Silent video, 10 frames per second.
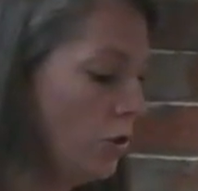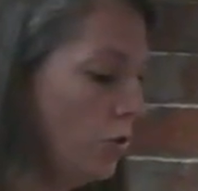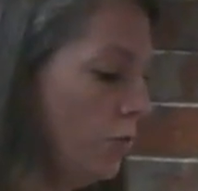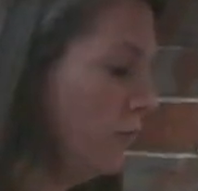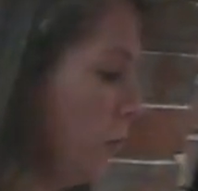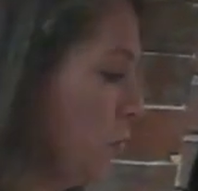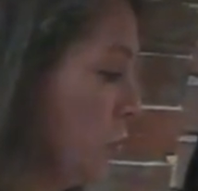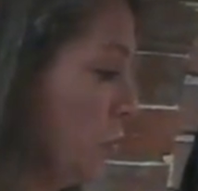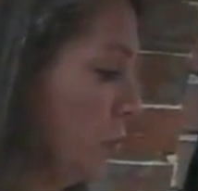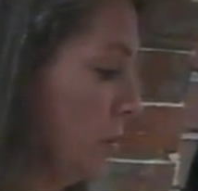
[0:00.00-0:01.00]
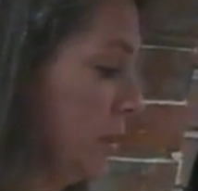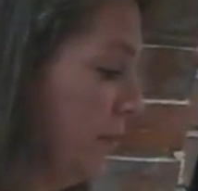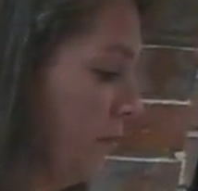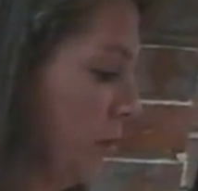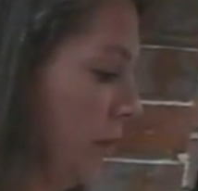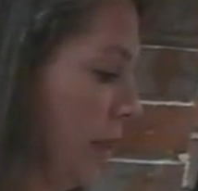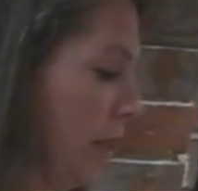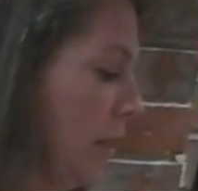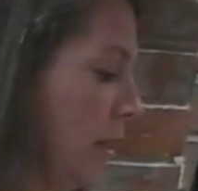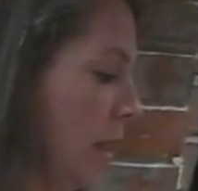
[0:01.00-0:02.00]
you view noodles
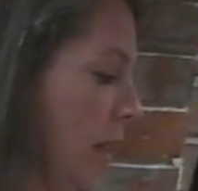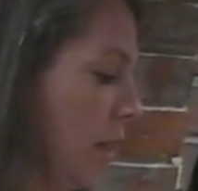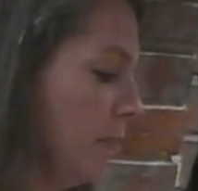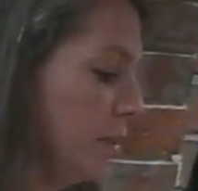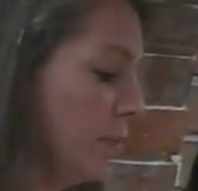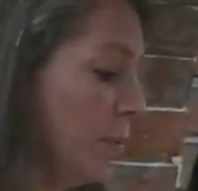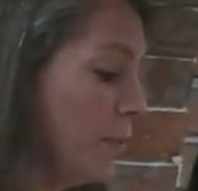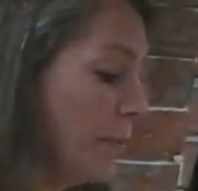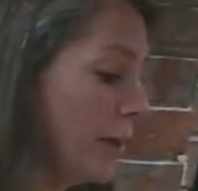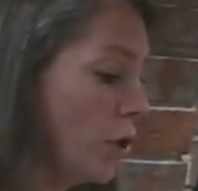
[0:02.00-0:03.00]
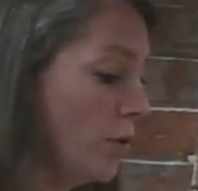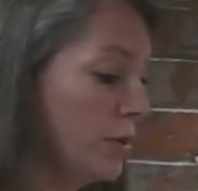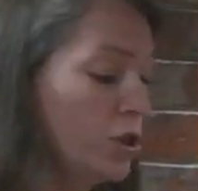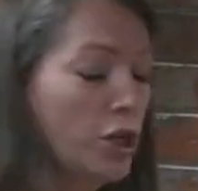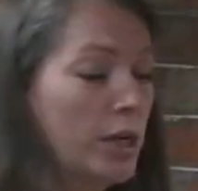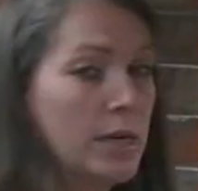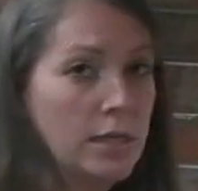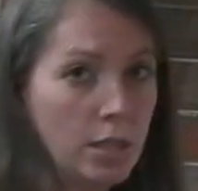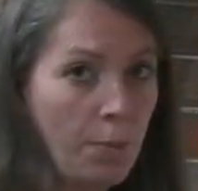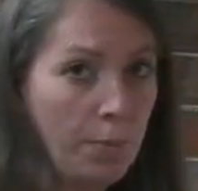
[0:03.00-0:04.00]
differently. Some people might call this chicken
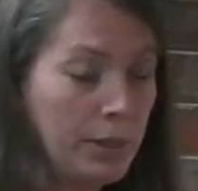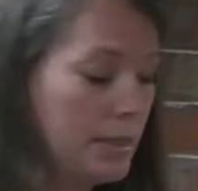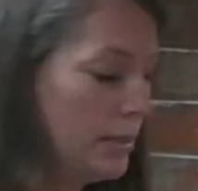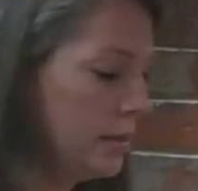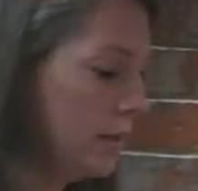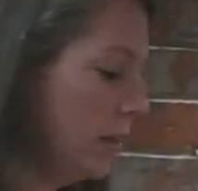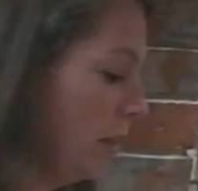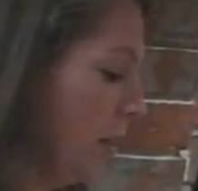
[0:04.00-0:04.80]
and dumplings,